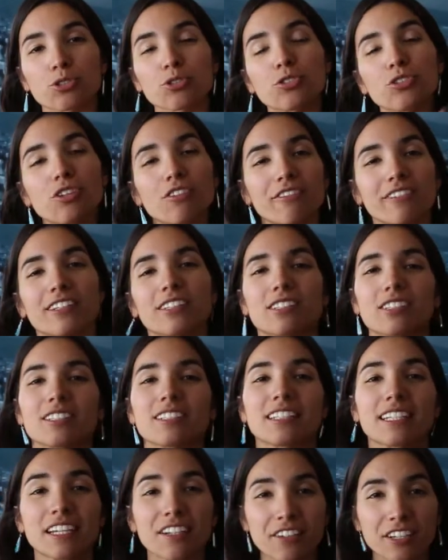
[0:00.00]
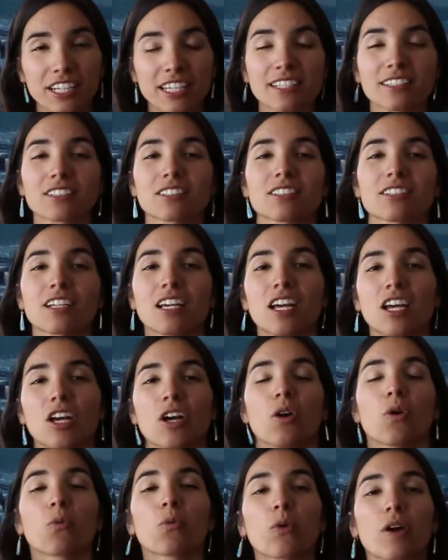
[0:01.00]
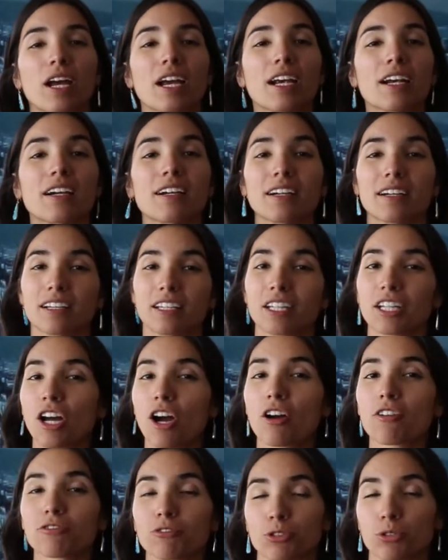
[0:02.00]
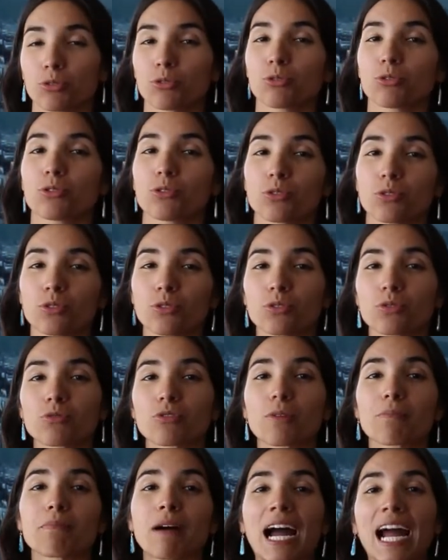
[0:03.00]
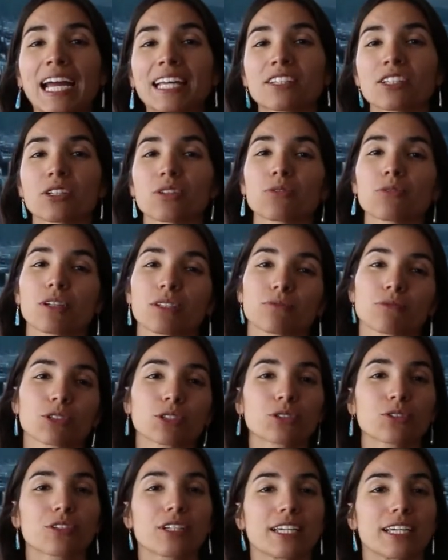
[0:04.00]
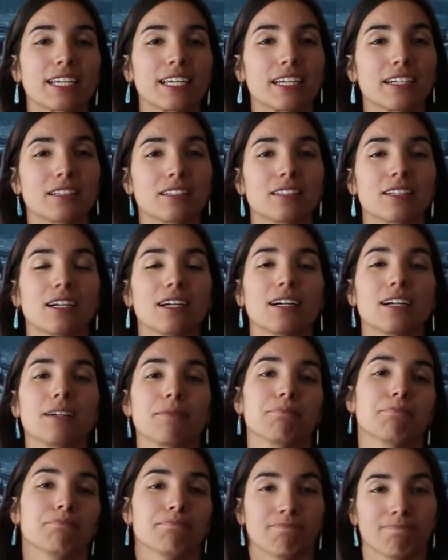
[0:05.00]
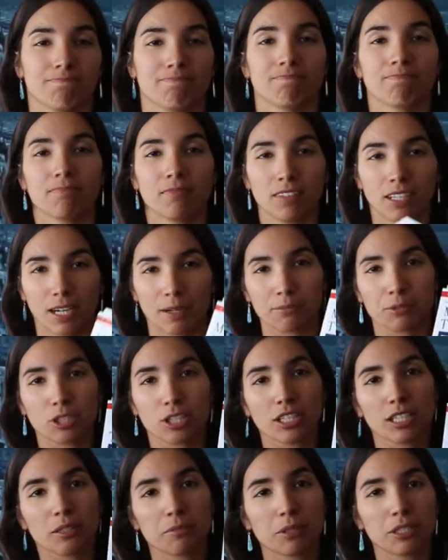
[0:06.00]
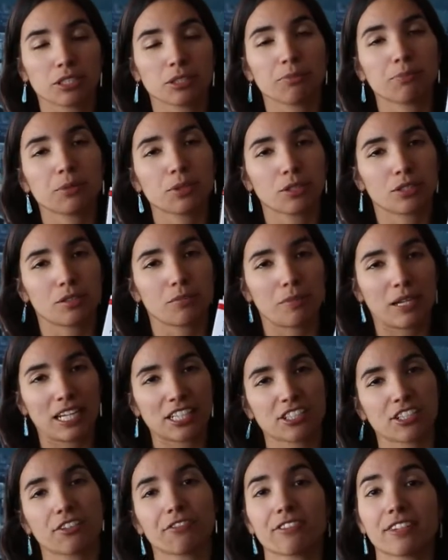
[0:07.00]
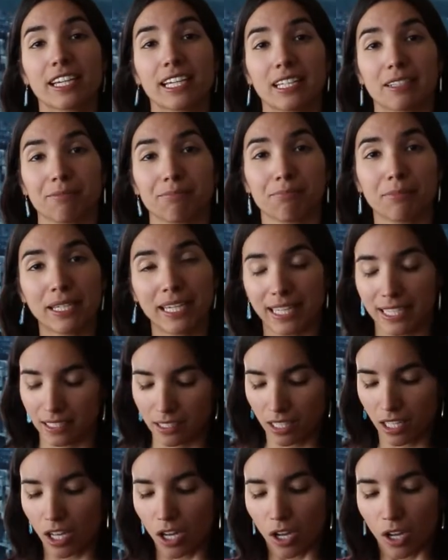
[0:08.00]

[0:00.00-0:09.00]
two of this series where, you know, to, to remind you what we're doing here, uh, I'm talking about the book, The Magic of Thinking Big,